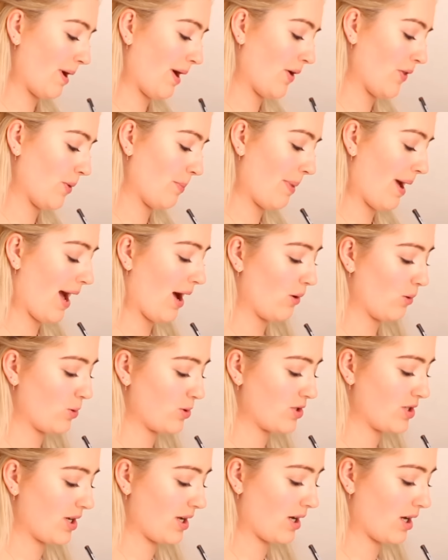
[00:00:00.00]
About the
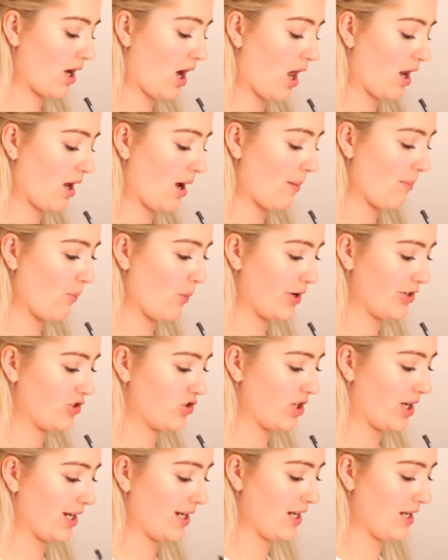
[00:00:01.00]
Pout Colour
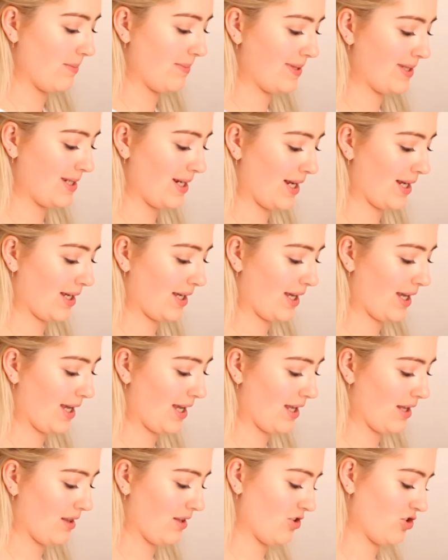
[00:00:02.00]
Moisture Lipstick
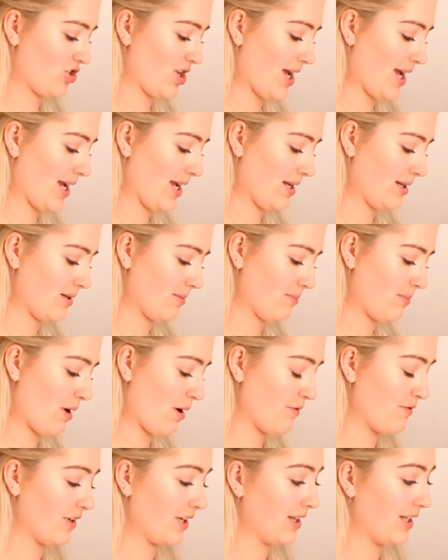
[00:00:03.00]
in the shade
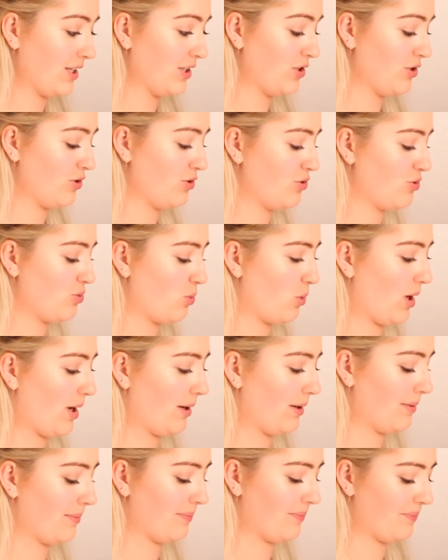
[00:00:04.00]
Perfectly Nude
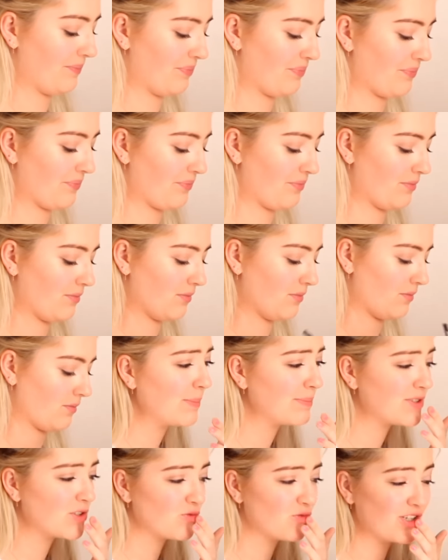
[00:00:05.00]
1.
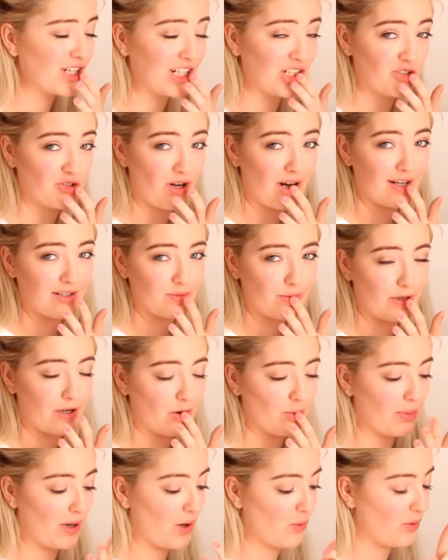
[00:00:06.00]
Lips are really dry as
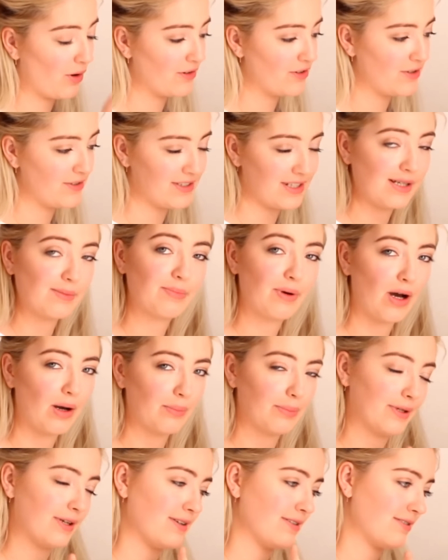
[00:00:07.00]
well, but I won't use lip
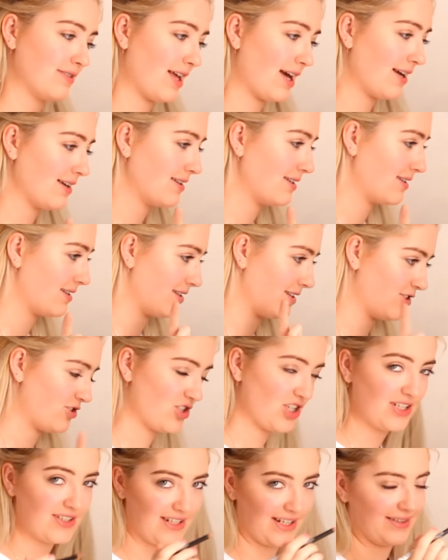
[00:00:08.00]
balm because that is
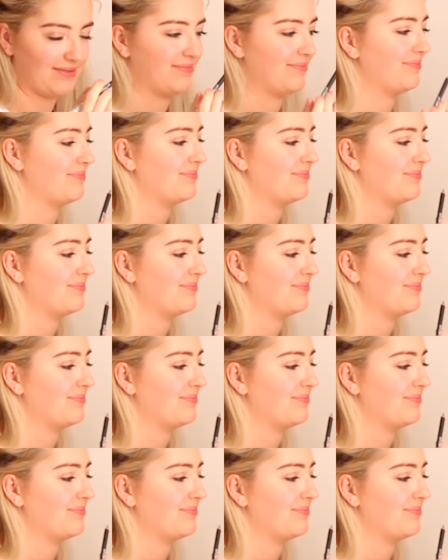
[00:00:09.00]
cheating.